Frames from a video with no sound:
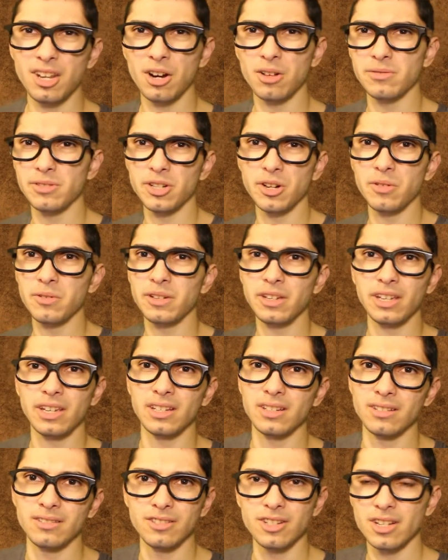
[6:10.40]
you know, Joey
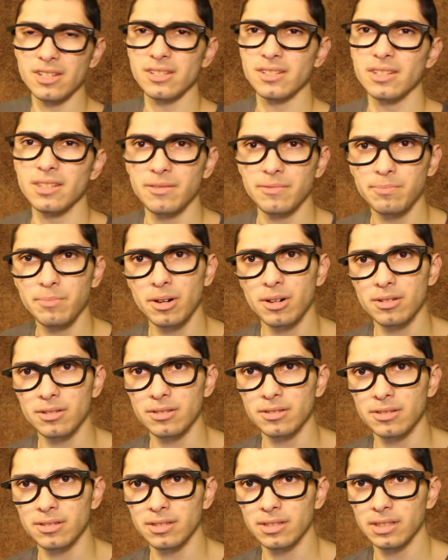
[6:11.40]
and Jesse
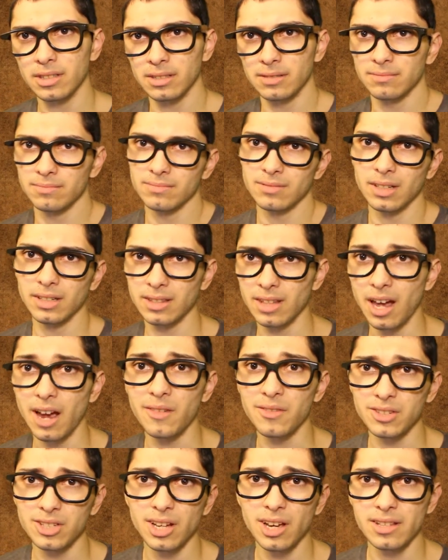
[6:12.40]
partner in, like, the
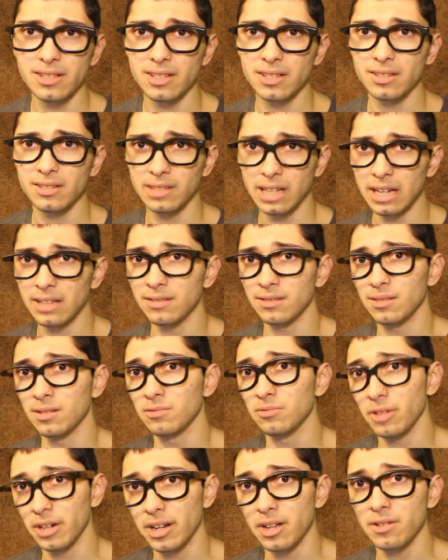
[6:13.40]
advertising and
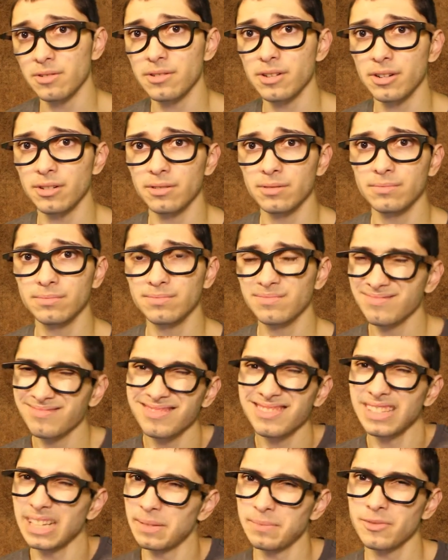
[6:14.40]
the radio show.
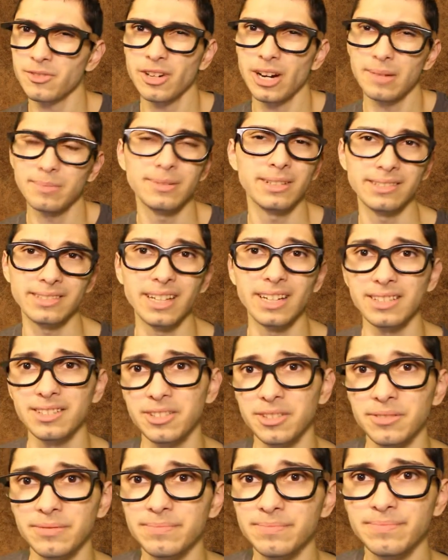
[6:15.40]
Same crap like that
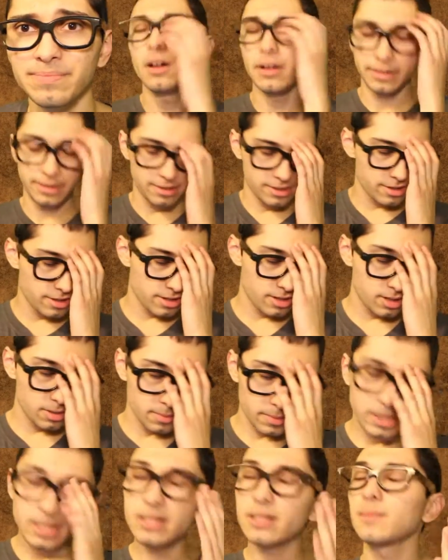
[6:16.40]
too. Ah, there's just
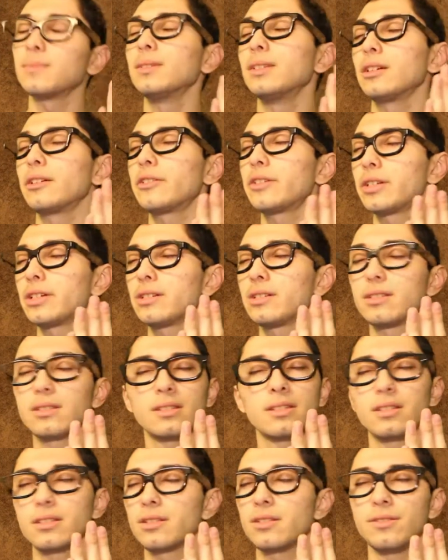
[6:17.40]
too many similarities
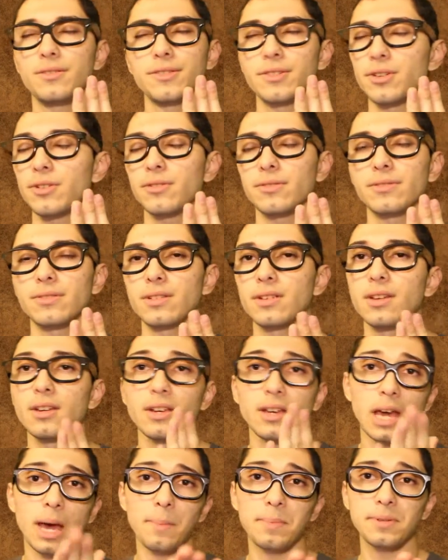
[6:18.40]
in these two shows.
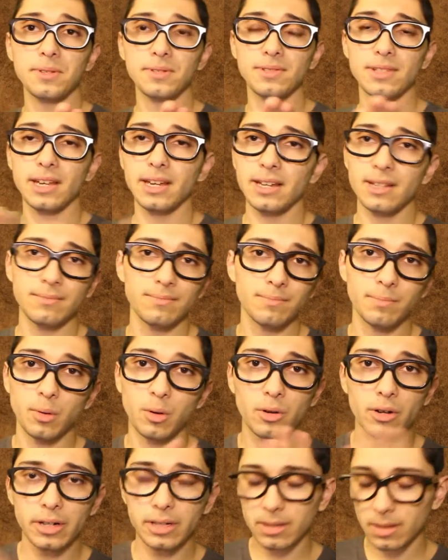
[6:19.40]
Episode 12,
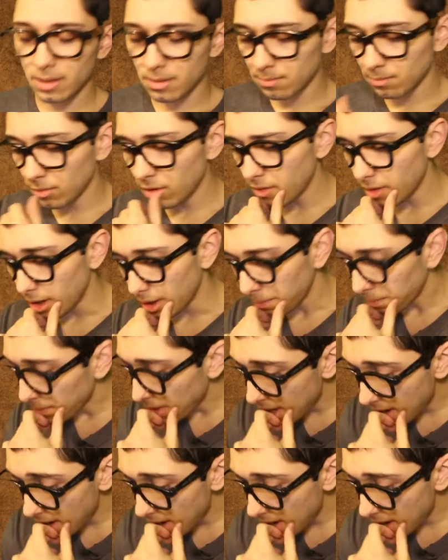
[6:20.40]
boring, move on.